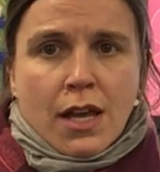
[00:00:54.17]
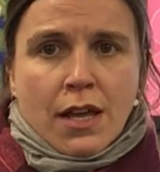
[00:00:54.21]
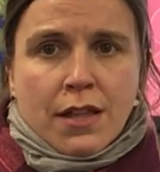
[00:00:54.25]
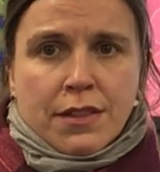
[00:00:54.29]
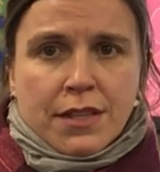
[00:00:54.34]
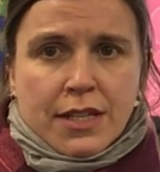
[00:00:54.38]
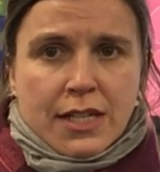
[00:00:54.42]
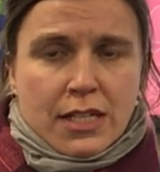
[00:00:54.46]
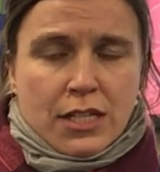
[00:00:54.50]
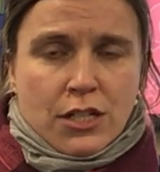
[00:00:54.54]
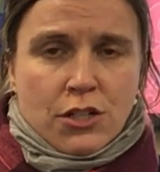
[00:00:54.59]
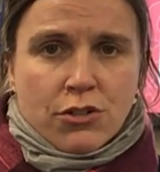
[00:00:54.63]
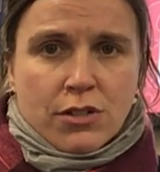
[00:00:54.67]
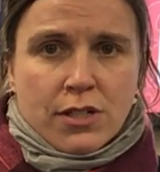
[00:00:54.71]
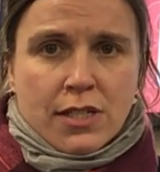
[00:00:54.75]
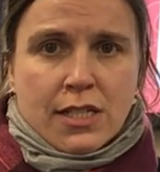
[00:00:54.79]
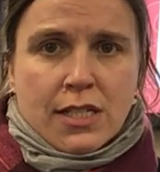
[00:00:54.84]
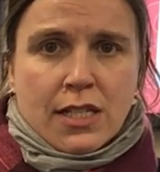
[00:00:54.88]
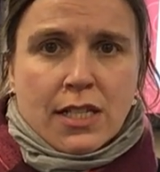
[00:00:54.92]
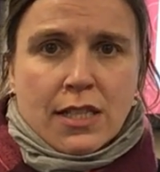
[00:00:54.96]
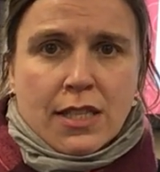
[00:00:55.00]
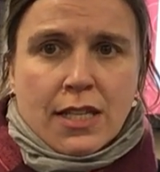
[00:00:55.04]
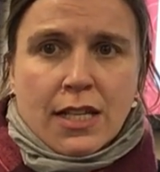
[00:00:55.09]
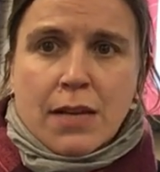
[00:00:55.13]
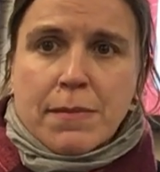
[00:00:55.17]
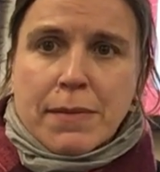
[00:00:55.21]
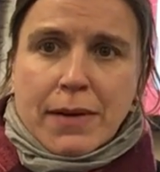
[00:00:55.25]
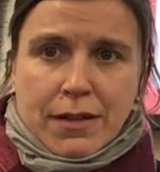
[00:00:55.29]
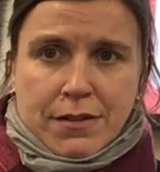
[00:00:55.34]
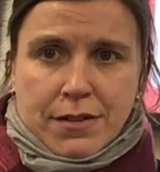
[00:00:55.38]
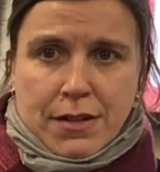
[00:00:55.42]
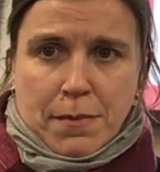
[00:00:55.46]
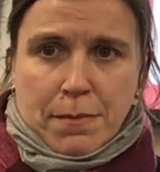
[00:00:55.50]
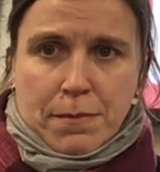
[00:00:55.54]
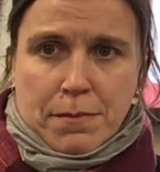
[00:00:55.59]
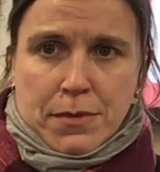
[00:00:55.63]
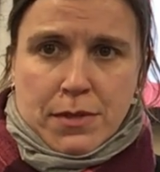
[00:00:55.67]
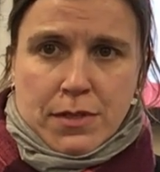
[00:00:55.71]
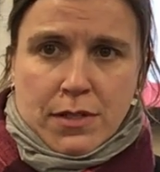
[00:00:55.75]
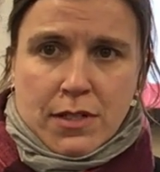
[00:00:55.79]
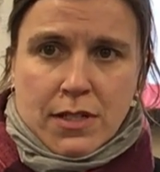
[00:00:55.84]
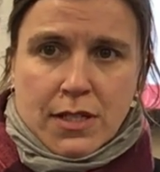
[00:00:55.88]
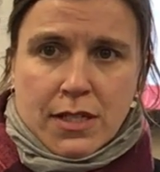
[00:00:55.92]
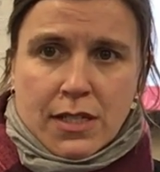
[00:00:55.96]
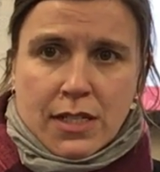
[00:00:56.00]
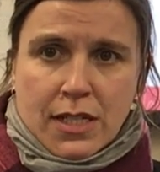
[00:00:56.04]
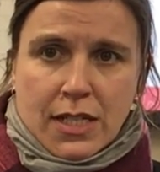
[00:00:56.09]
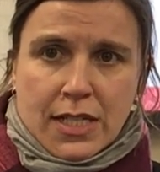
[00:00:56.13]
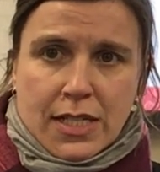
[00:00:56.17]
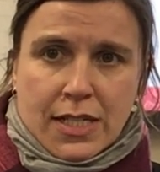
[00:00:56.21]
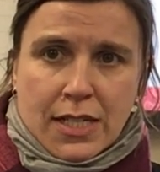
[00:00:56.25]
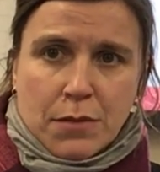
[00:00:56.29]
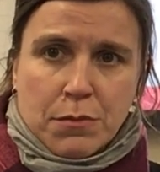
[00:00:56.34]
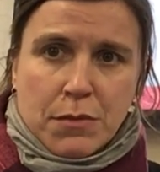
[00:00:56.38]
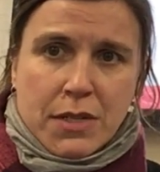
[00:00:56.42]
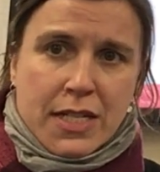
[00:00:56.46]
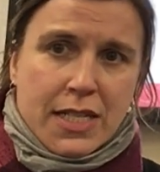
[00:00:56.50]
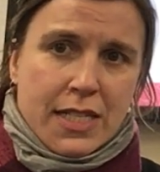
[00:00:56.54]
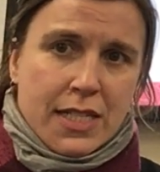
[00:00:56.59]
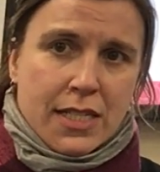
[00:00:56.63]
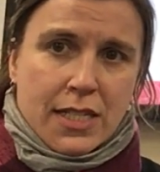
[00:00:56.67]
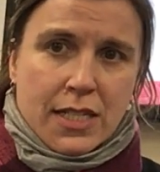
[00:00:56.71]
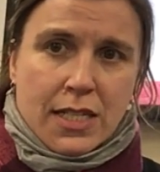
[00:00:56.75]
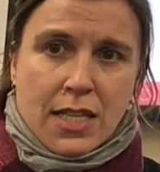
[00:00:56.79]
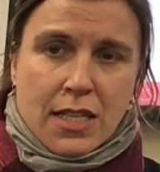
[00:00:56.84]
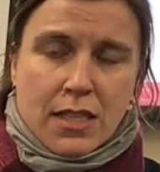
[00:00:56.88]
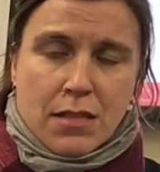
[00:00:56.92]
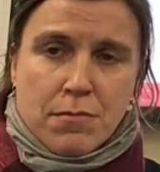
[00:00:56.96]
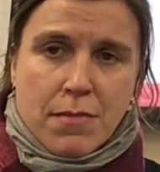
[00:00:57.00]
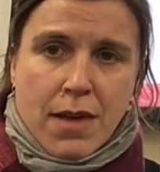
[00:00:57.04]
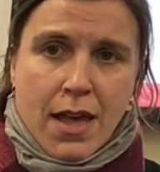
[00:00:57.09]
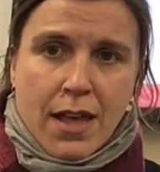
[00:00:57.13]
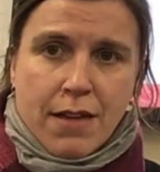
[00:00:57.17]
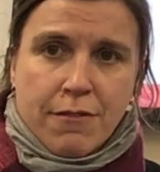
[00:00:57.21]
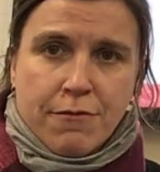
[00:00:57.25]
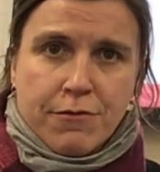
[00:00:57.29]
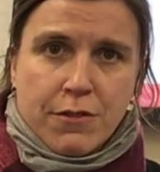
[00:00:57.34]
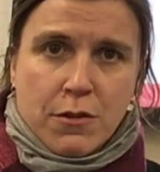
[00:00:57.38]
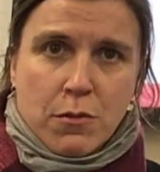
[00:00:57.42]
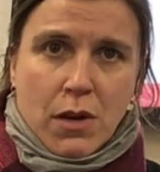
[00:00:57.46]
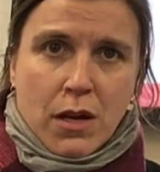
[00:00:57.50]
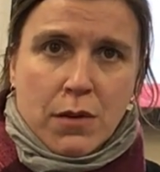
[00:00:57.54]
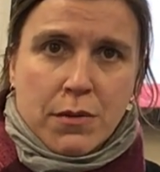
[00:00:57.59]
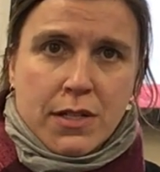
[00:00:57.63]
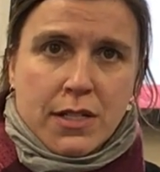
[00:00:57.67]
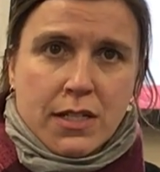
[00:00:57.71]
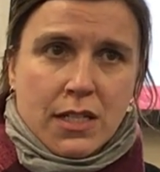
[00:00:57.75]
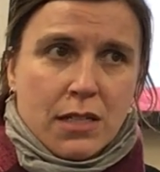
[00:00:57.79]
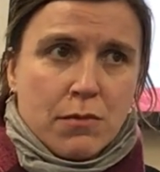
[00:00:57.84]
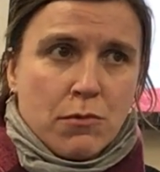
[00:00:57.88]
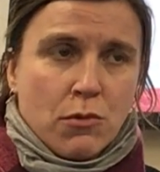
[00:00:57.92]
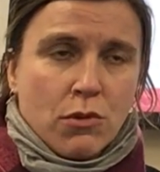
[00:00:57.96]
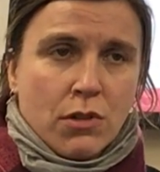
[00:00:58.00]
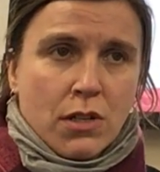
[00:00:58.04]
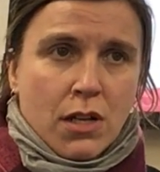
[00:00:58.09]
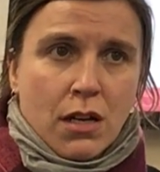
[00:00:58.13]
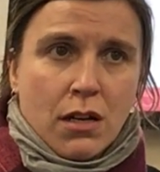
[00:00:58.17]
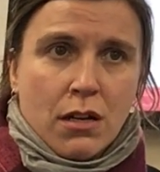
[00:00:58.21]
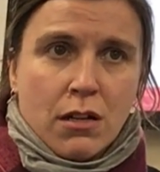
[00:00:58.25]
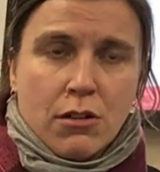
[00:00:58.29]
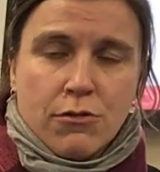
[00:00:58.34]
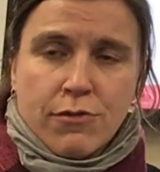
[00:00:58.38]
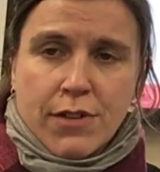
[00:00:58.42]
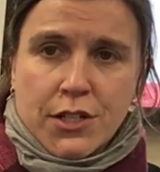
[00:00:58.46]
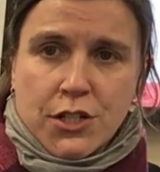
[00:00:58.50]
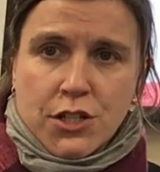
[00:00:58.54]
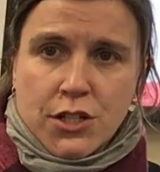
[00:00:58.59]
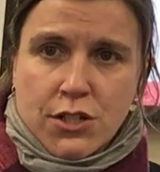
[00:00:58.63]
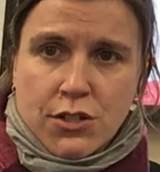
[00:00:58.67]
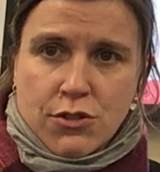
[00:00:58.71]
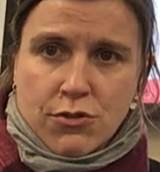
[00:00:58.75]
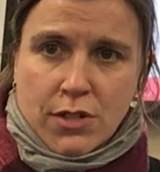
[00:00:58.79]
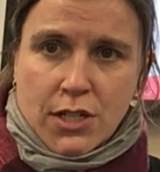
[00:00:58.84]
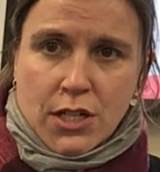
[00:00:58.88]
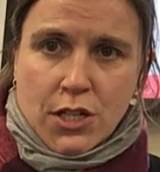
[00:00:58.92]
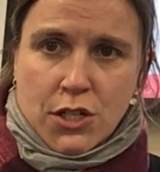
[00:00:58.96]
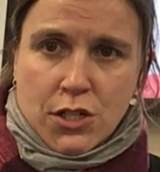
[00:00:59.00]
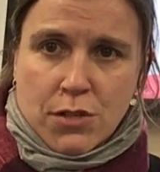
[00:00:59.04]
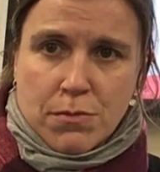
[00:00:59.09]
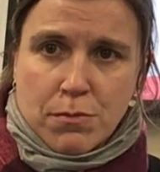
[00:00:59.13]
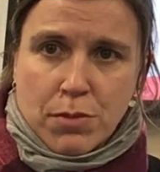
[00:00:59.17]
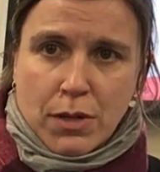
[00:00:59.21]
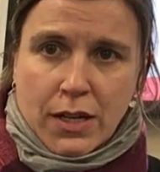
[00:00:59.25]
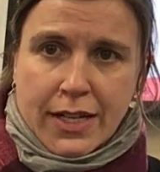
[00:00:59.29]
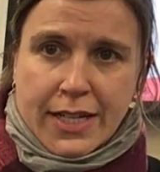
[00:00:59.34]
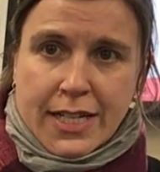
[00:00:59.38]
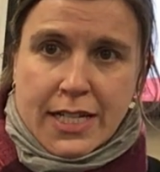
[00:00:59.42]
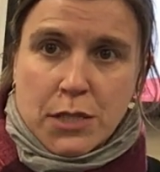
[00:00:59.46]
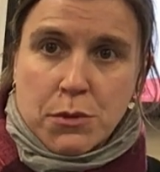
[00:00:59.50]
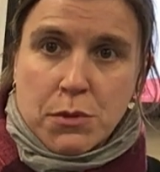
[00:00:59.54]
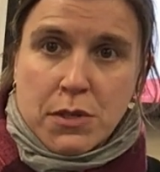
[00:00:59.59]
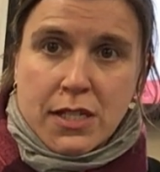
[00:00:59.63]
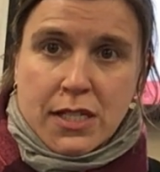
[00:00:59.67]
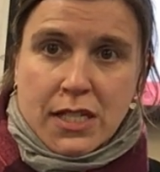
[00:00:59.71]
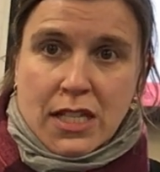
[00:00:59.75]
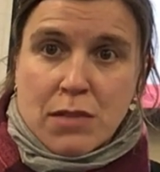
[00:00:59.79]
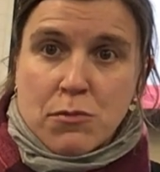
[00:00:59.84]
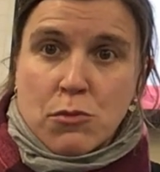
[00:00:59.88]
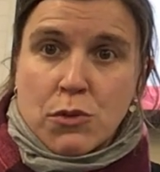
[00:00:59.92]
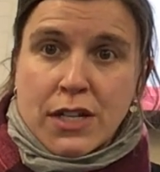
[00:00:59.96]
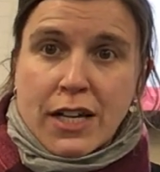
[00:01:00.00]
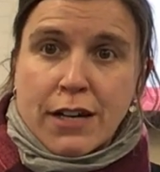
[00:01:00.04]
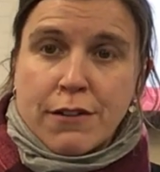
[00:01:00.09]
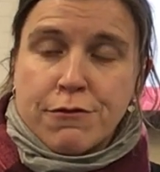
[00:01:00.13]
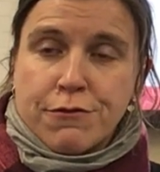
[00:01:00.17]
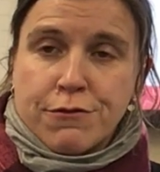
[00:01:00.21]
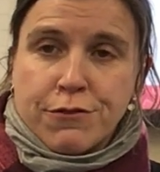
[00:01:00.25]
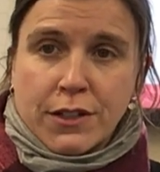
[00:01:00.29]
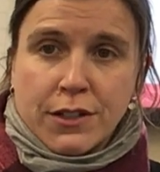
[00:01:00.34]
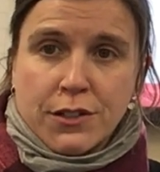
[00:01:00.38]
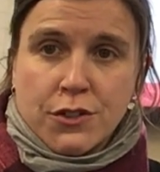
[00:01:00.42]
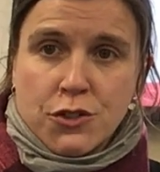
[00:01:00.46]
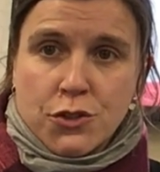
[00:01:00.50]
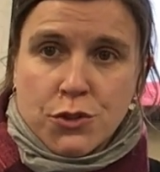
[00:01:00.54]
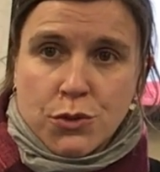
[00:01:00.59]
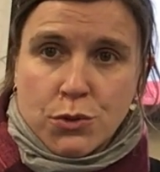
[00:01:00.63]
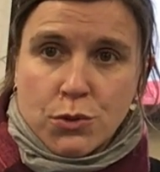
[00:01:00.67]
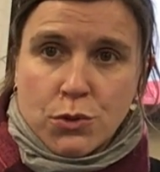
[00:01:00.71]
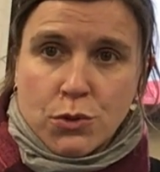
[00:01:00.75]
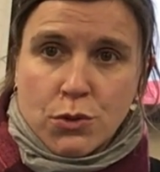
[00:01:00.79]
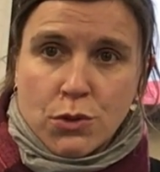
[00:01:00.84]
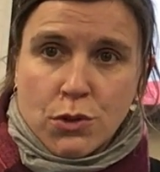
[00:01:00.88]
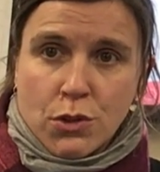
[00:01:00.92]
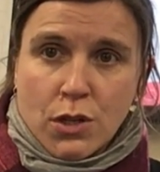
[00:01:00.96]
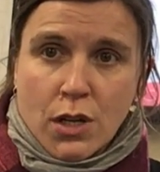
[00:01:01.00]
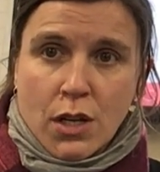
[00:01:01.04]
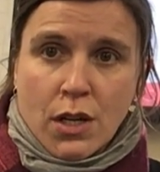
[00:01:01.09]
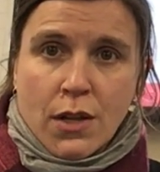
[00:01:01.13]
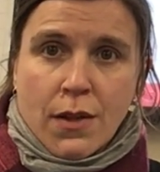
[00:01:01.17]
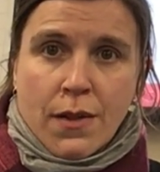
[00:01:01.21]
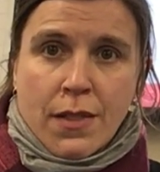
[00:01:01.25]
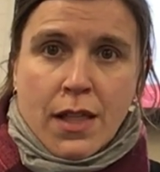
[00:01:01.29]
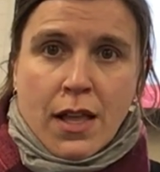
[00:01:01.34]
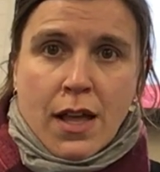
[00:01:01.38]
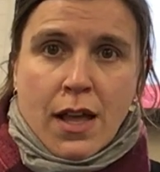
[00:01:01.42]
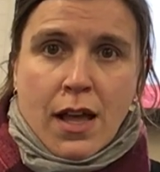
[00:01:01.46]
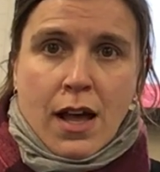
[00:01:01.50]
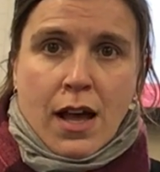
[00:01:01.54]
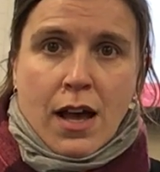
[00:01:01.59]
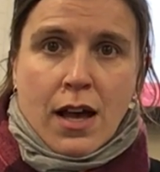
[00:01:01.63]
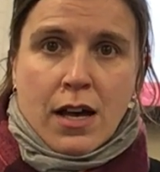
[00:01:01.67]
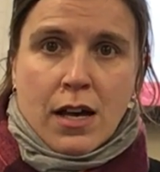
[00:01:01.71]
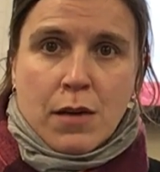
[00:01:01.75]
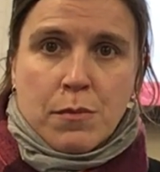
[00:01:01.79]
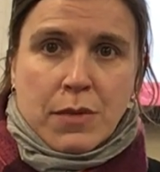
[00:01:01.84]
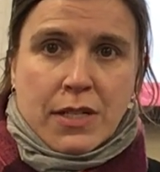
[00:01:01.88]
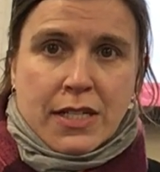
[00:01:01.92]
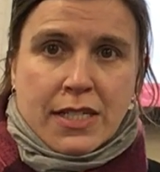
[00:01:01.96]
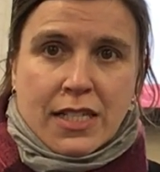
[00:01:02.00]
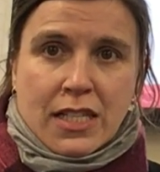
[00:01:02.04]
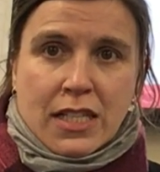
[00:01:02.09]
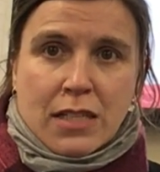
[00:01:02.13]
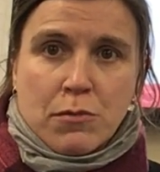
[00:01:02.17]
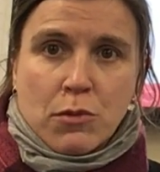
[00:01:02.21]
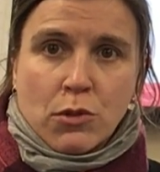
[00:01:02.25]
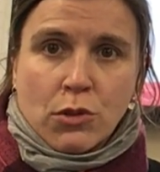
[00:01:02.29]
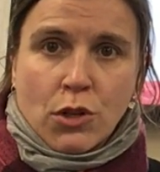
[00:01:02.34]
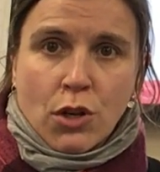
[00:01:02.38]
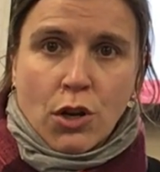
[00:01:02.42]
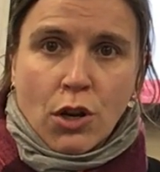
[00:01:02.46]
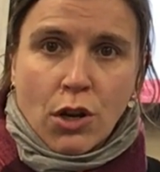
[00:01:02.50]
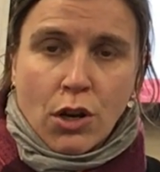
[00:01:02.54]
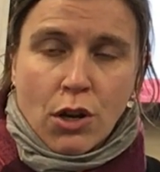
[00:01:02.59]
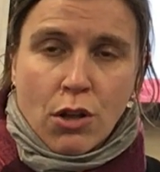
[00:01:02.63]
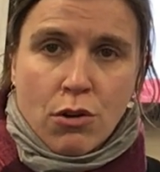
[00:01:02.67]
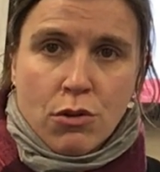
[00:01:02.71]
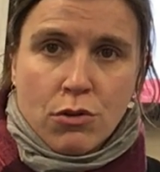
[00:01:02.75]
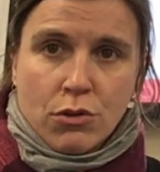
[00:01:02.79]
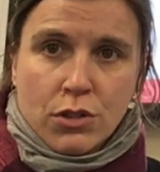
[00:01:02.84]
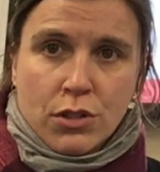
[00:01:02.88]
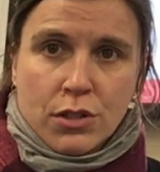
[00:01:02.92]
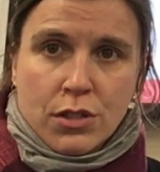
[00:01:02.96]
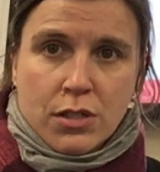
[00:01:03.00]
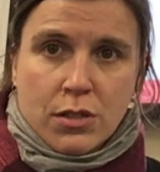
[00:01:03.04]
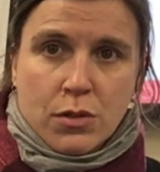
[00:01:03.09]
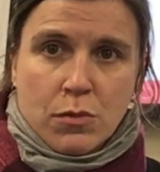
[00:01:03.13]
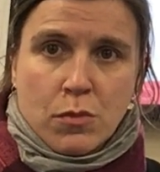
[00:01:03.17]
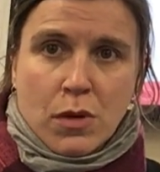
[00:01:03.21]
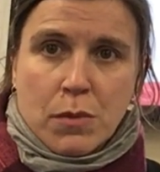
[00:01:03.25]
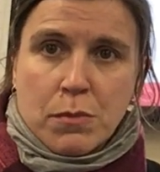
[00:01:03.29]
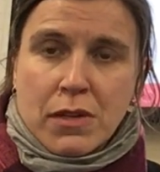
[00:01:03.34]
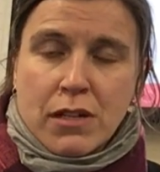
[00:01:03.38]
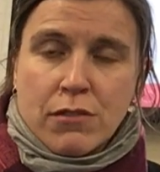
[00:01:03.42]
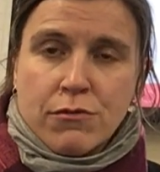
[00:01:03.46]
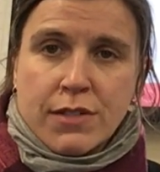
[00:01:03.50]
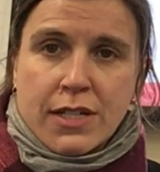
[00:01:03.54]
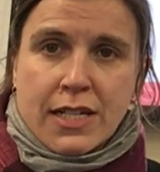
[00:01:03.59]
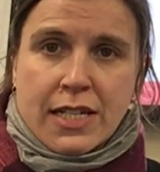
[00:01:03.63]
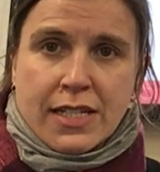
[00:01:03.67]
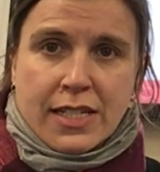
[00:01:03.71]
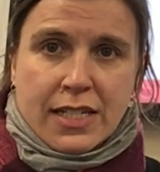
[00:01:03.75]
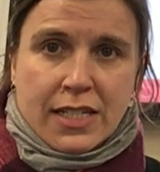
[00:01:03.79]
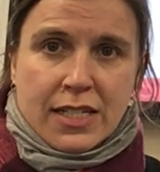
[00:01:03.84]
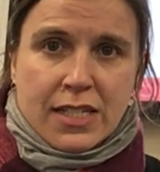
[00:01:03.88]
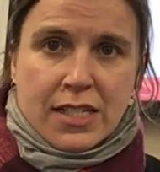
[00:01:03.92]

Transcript: The interesting thing about numbers is that we see them everywhere. We see them on car registration plates, we see them on our front door, we see them on clocks and when we're reading